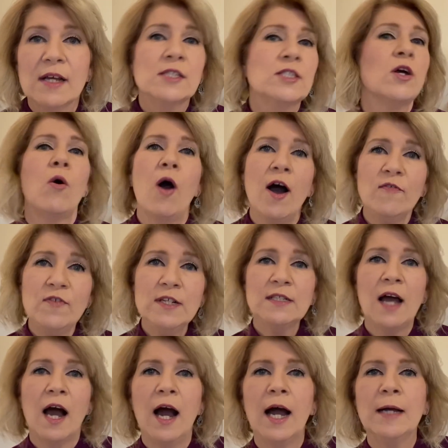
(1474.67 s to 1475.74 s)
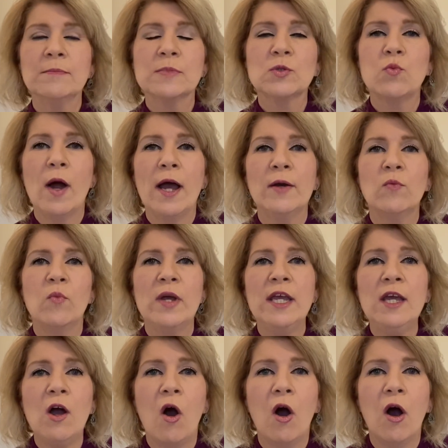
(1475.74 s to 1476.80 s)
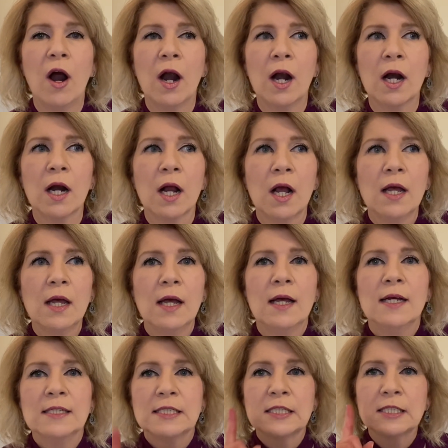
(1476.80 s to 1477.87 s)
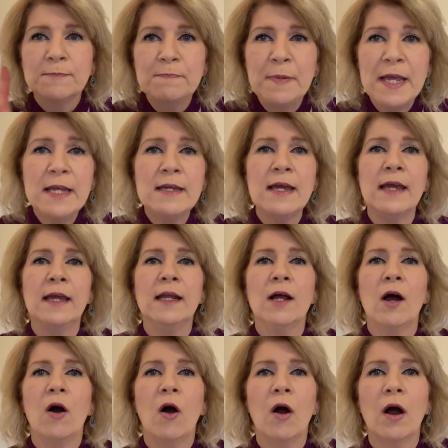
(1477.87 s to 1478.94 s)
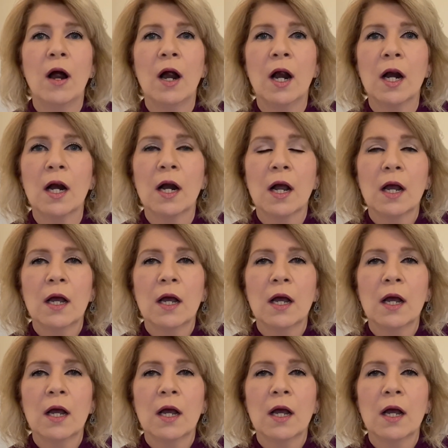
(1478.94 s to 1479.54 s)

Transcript: So oftentimes when we are speaking our